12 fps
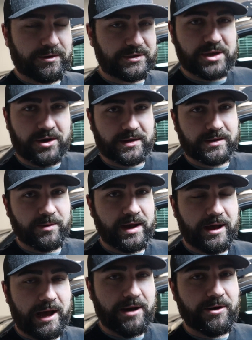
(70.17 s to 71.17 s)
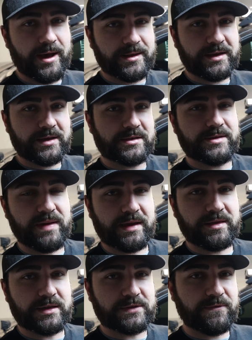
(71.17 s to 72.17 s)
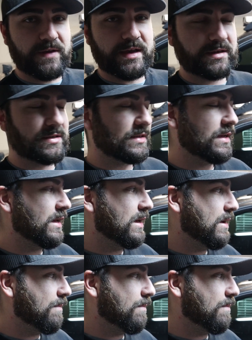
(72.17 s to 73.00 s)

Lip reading: I was talking about how I needed to make this fix,